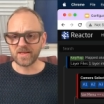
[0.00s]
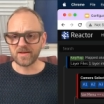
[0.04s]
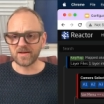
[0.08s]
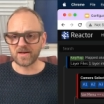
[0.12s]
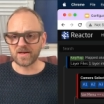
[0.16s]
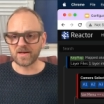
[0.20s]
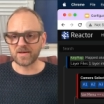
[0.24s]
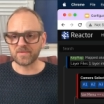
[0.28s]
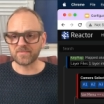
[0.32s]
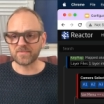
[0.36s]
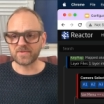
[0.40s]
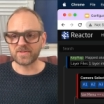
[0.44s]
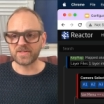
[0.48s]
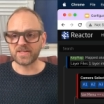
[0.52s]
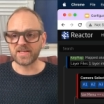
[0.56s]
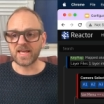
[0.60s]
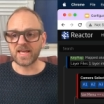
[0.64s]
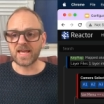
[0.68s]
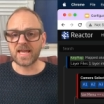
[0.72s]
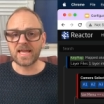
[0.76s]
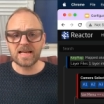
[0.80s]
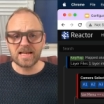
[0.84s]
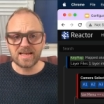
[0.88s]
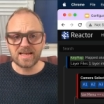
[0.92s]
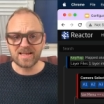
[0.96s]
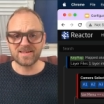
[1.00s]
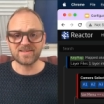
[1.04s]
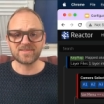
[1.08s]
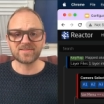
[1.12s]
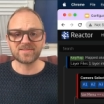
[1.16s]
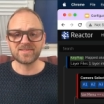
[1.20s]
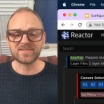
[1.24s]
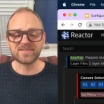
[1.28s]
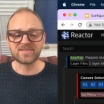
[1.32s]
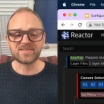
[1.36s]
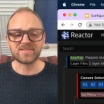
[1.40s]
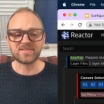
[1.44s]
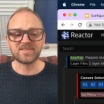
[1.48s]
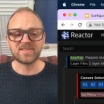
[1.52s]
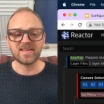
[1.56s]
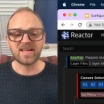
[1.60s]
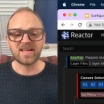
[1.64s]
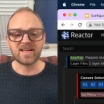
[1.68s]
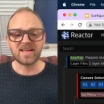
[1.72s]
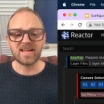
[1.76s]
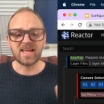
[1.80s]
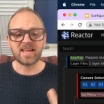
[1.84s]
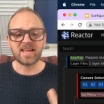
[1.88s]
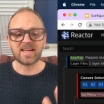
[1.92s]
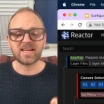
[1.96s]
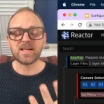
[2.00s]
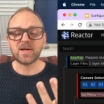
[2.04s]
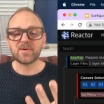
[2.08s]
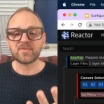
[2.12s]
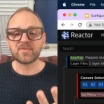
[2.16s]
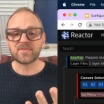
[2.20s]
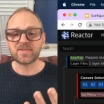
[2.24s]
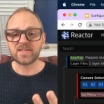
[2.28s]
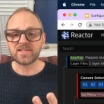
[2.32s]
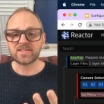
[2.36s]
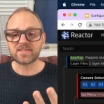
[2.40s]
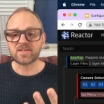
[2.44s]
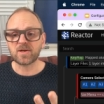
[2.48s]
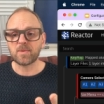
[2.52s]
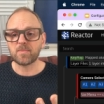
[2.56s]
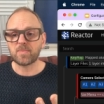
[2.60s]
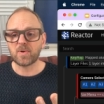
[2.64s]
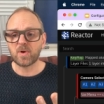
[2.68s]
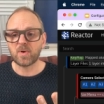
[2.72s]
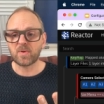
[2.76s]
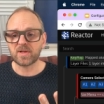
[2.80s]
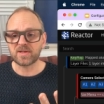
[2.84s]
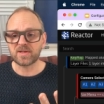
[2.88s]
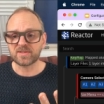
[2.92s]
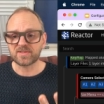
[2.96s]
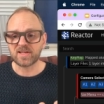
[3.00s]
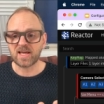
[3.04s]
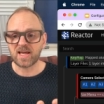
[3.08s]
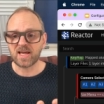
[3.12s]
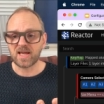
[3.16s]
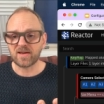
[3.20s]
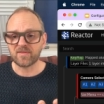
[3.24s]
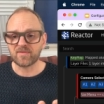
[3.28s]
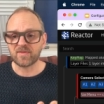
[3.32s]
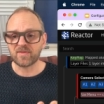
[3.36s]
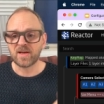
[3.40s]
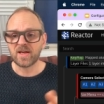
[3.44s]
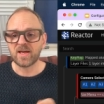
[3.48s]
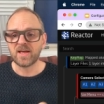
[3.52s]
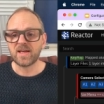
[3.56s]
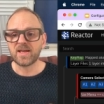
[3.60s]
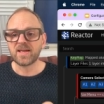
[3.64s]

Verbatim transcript: um, the aliases that any of these components have